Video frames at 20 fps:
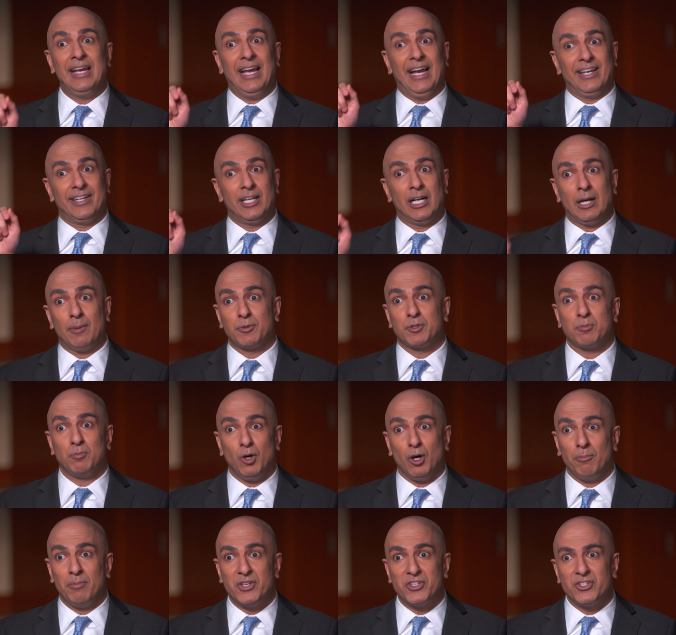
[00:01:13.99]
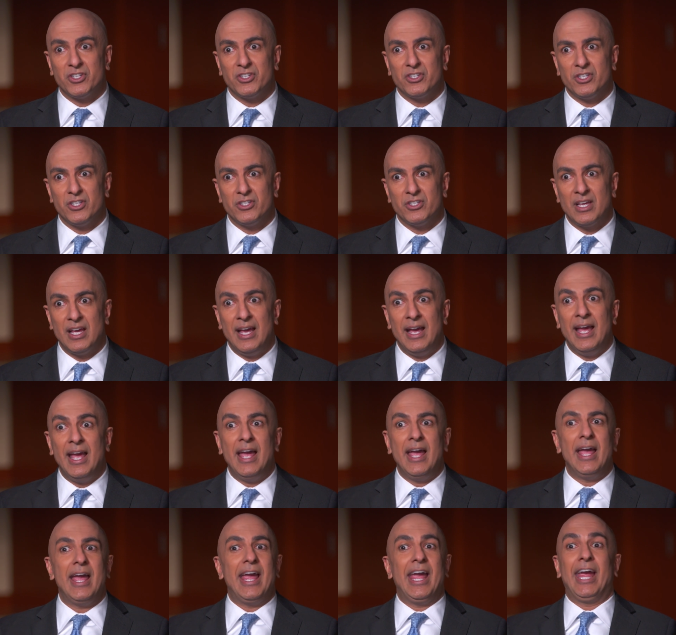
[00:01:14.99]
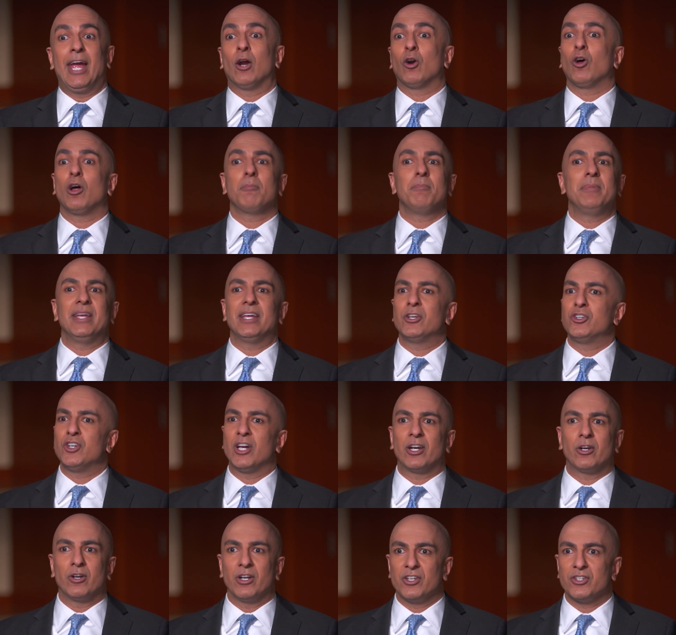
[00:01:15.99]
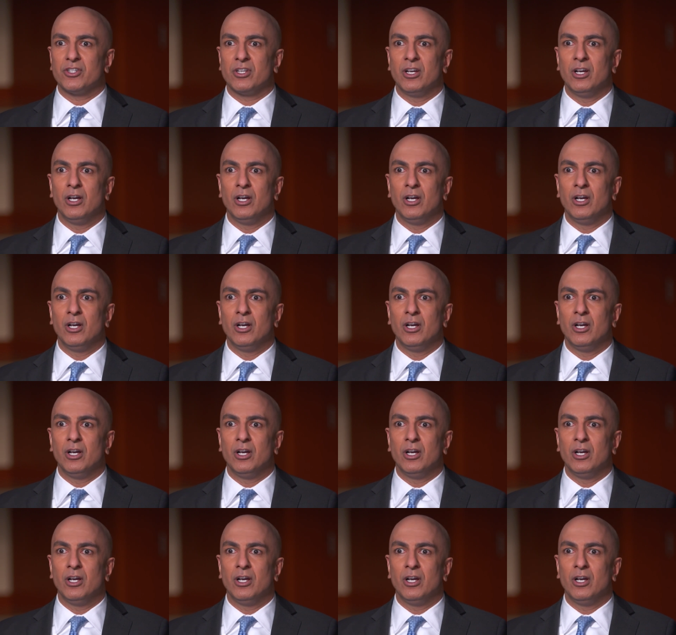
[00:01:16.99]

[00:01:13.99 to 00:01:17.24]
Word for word: and help small businesses, err on being generous.